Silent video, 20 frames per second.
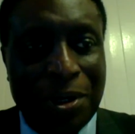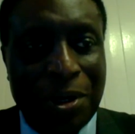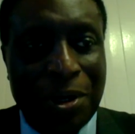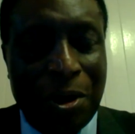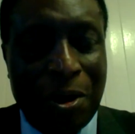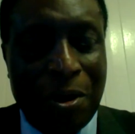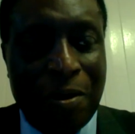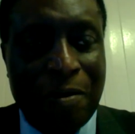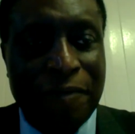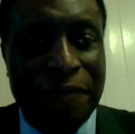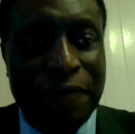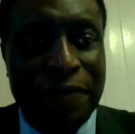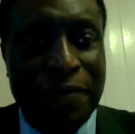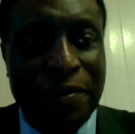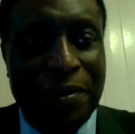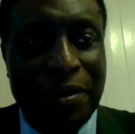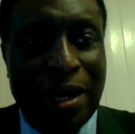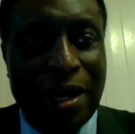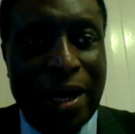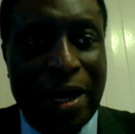of
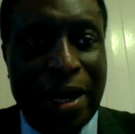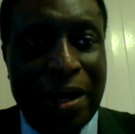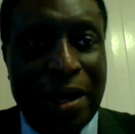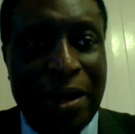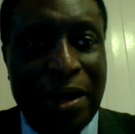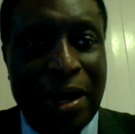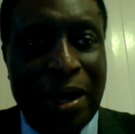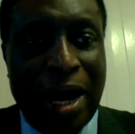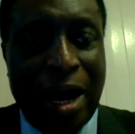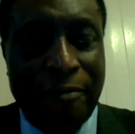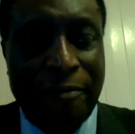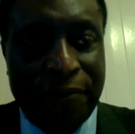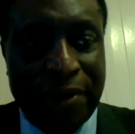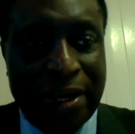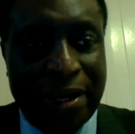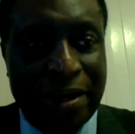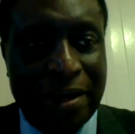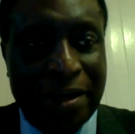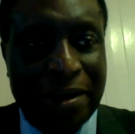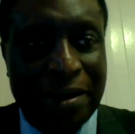
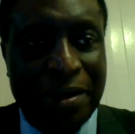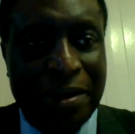Africa